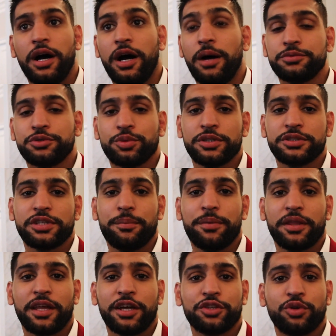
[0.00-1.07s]
I just want to say a
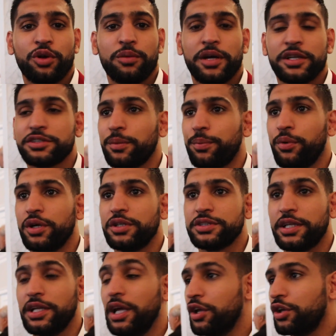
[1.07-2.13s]
big thank you to all my supporters,
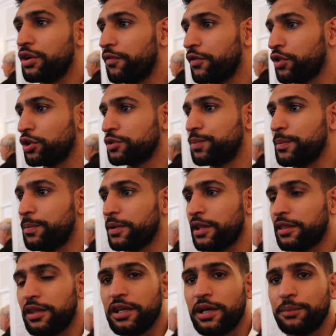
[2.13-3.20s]
and for those people
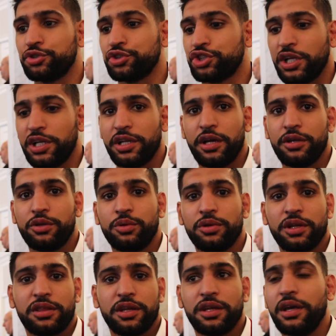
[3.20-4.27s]
that think I'm just chilling out doing
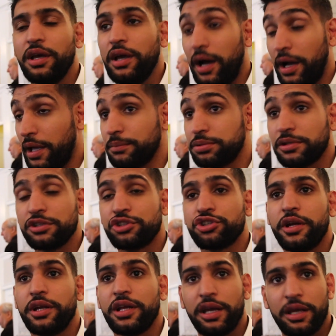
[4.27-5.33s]
nothing, I am still
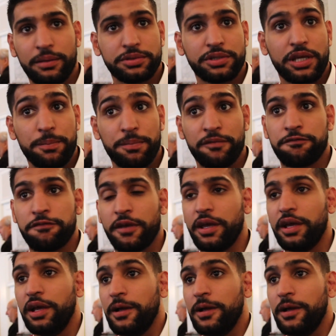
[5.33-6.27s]
training, I am just keeping fit.